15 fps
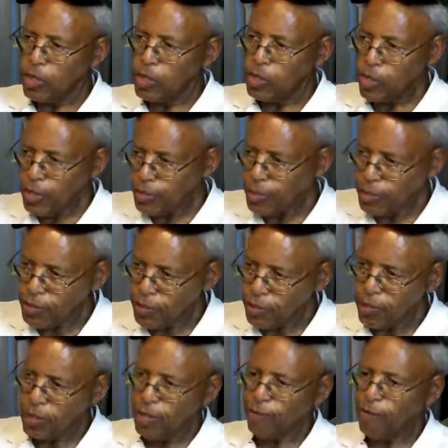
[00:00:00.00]
Jesus
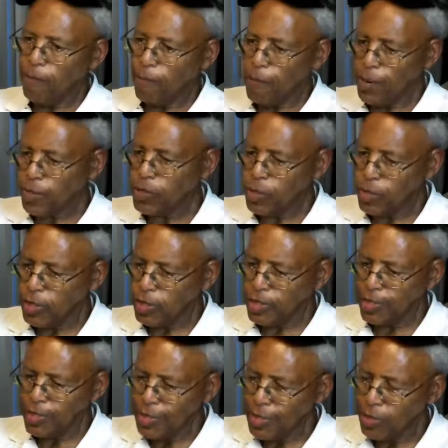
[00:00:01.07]
isn't even pictured as
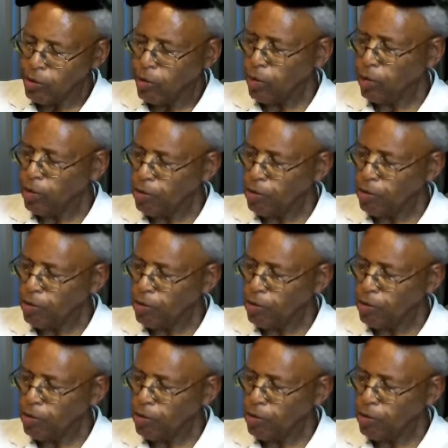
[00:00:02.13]
seated on the